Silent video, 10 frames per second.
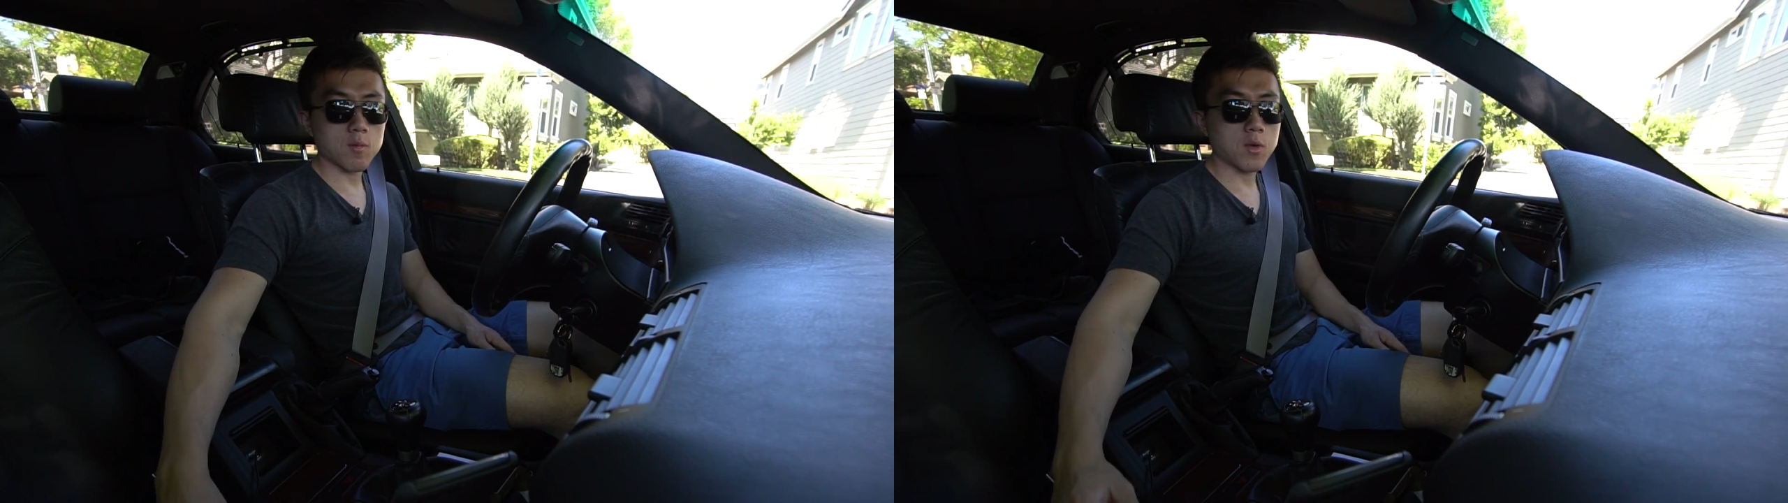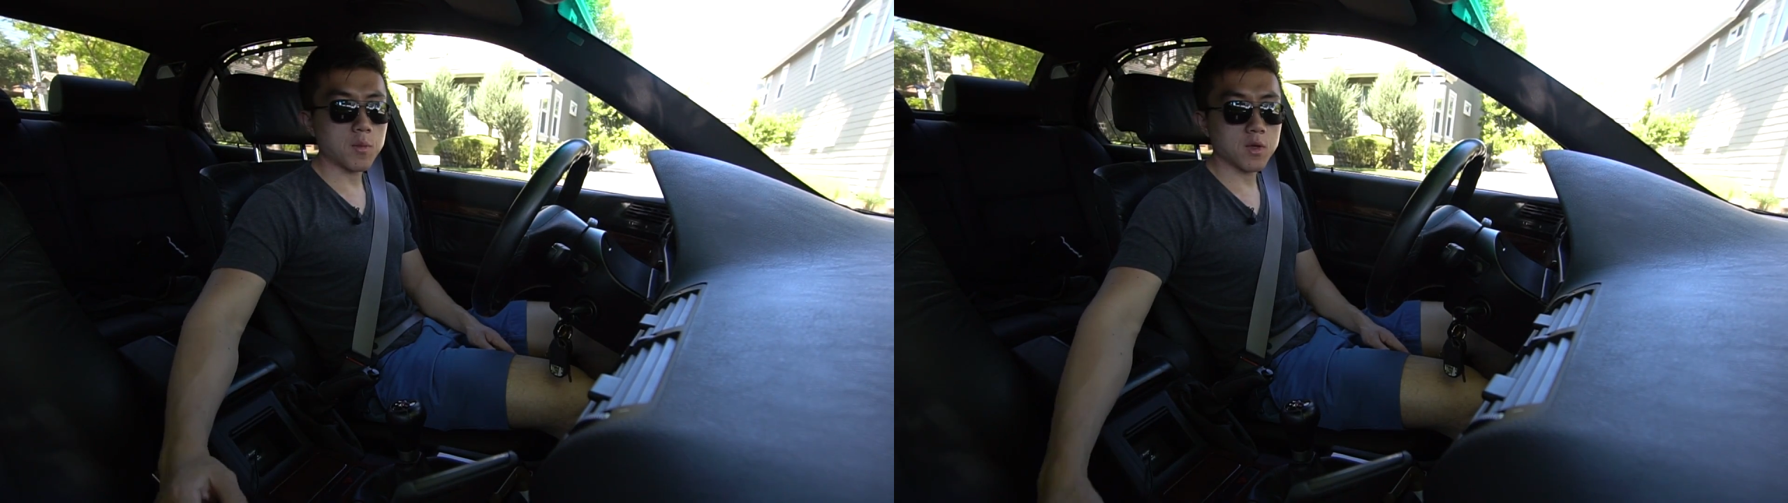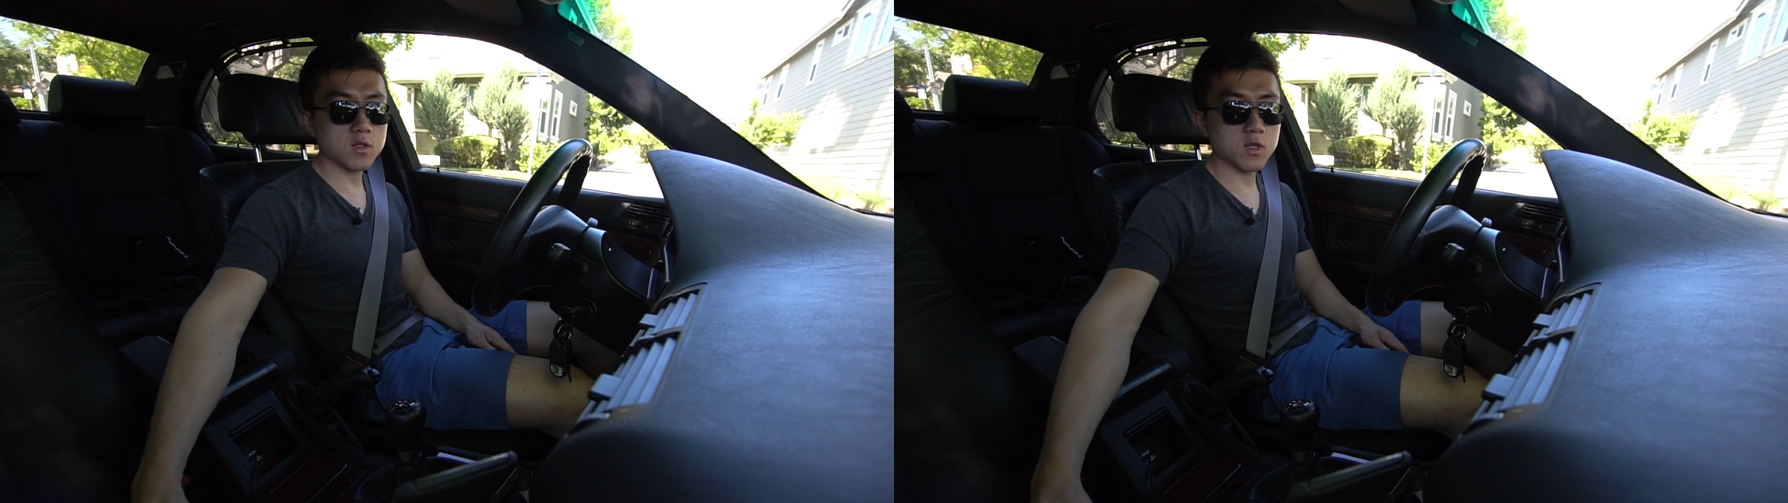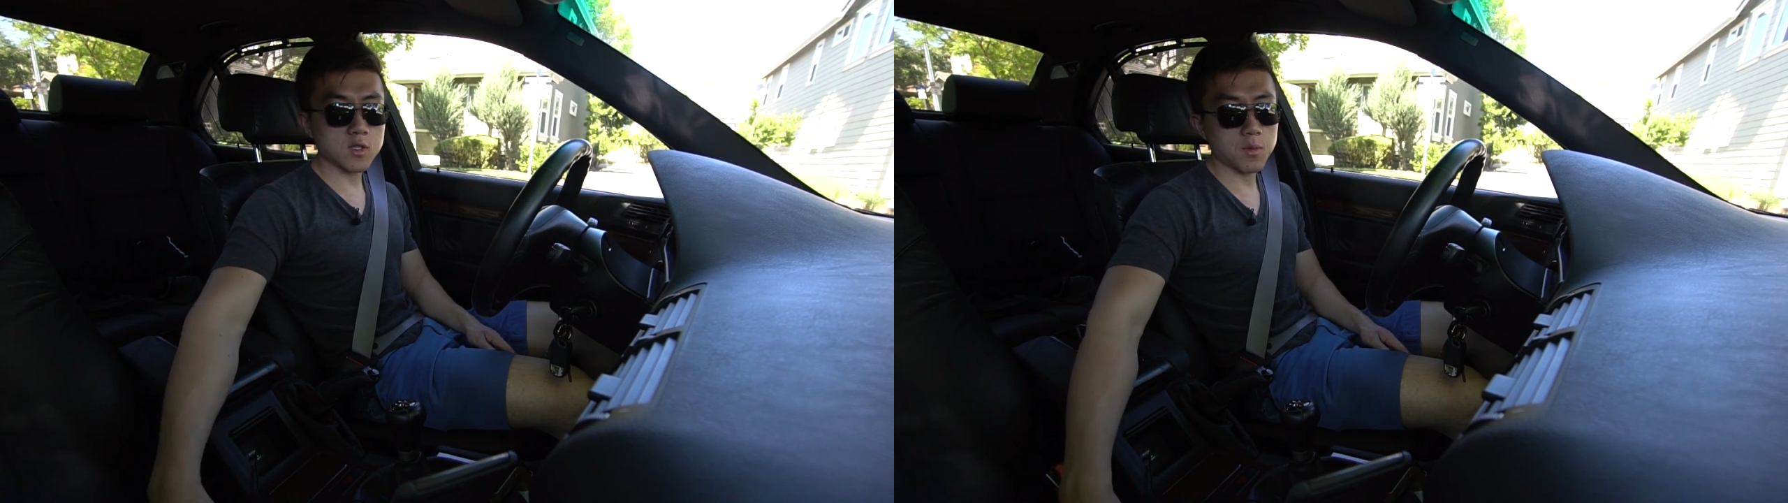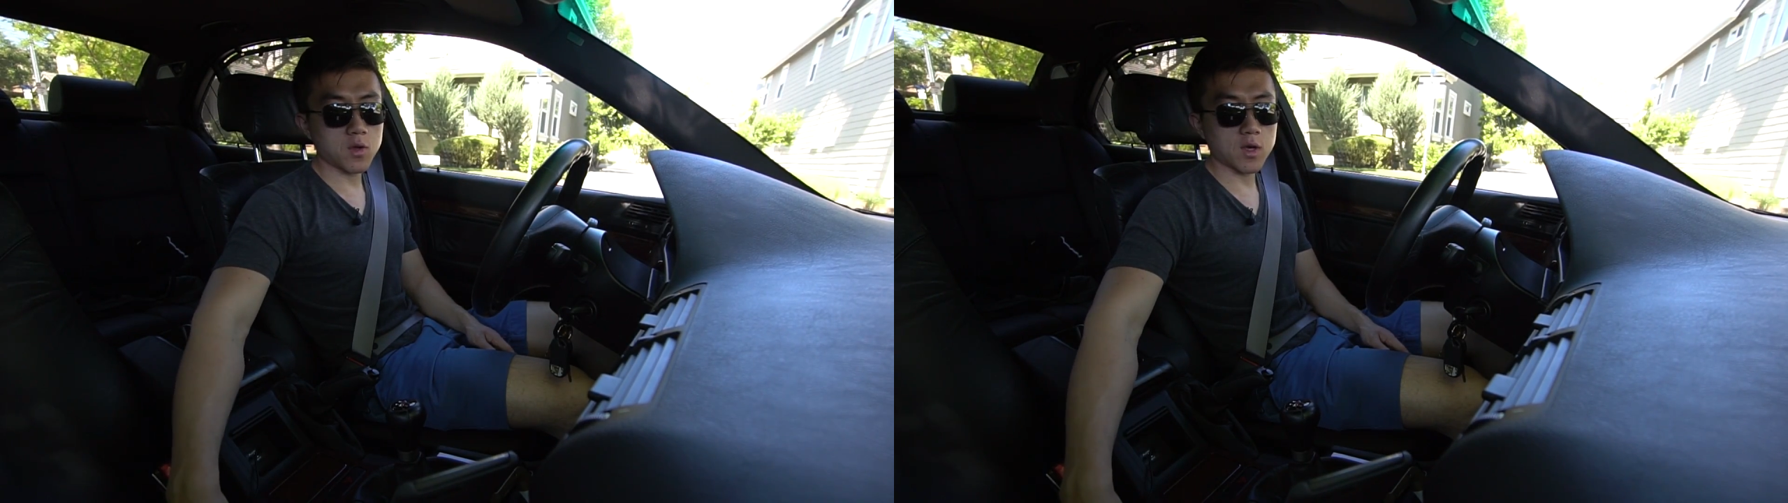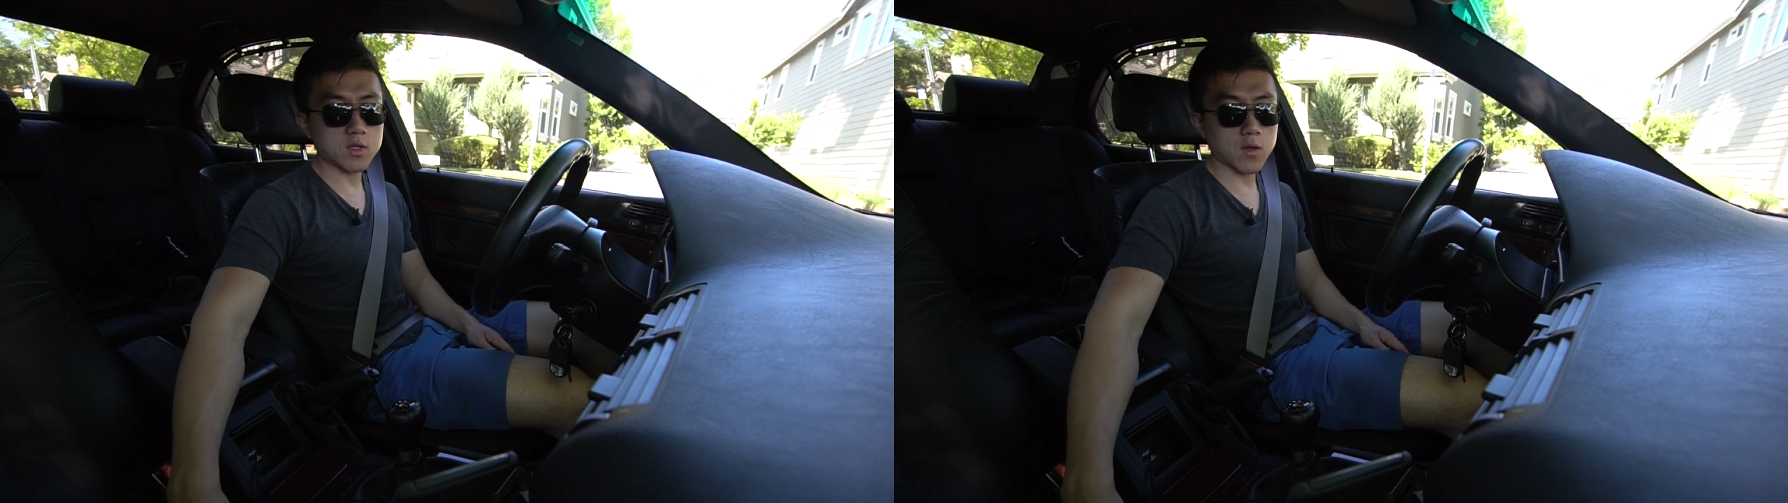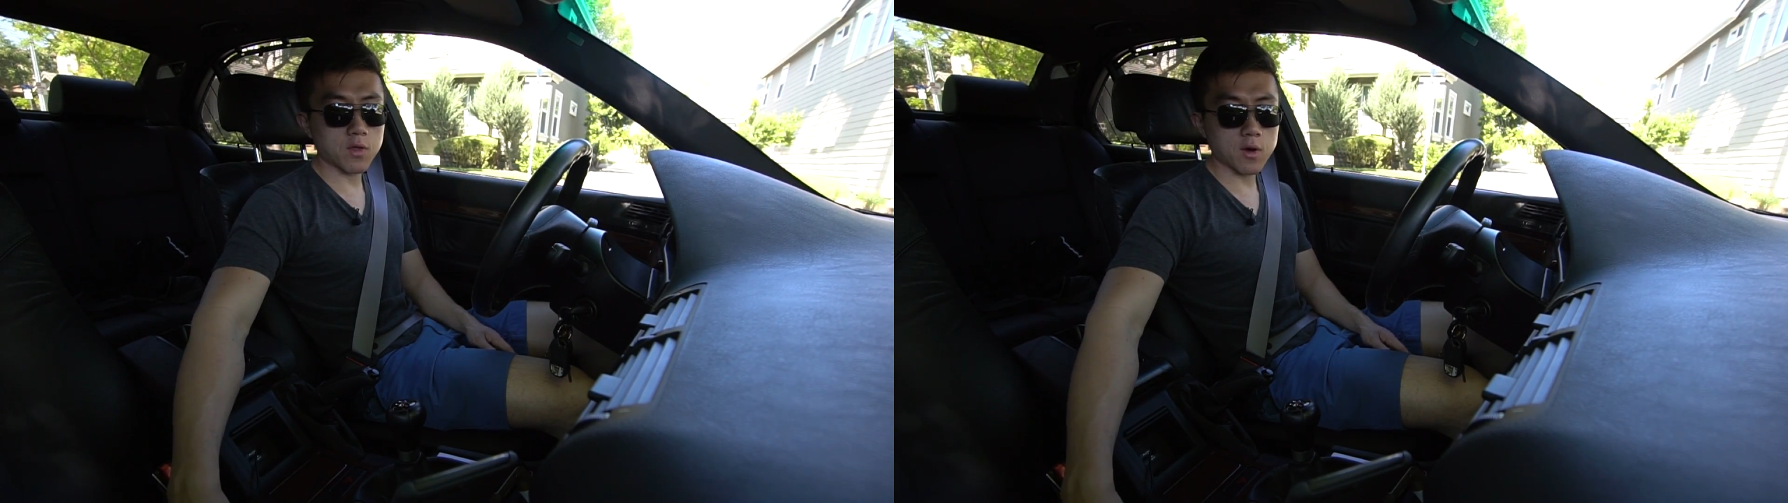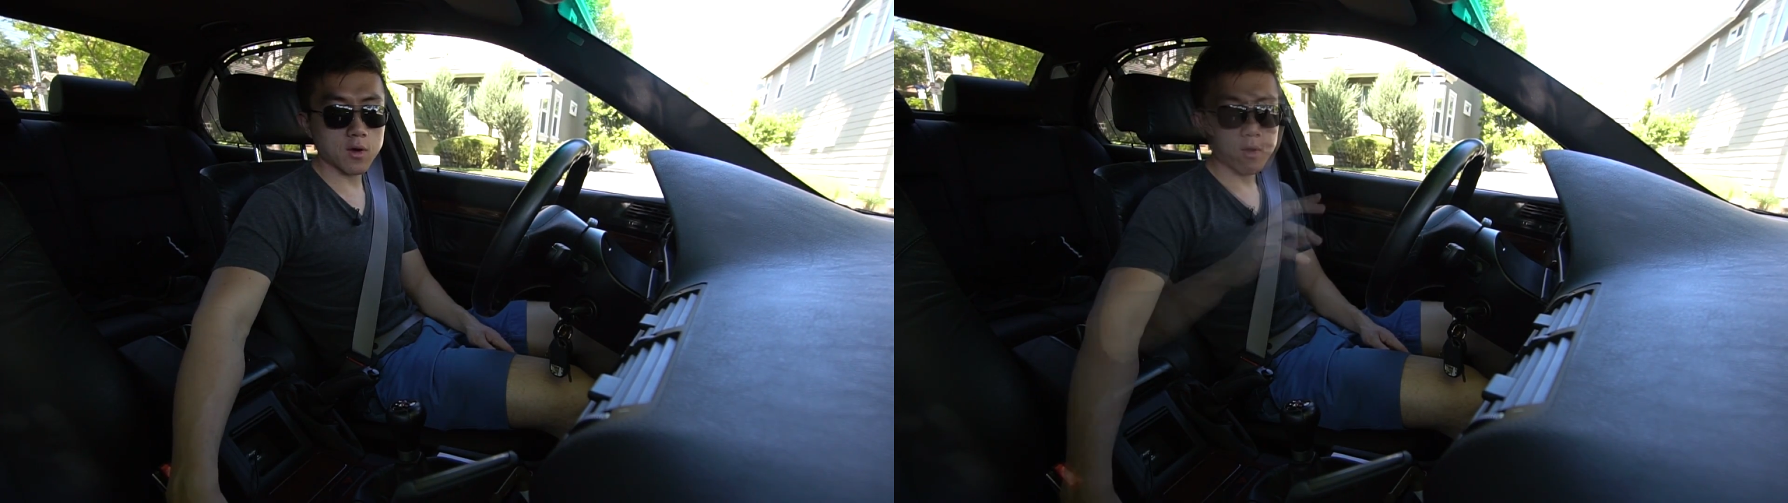Maybe I'll see some of you guys out there.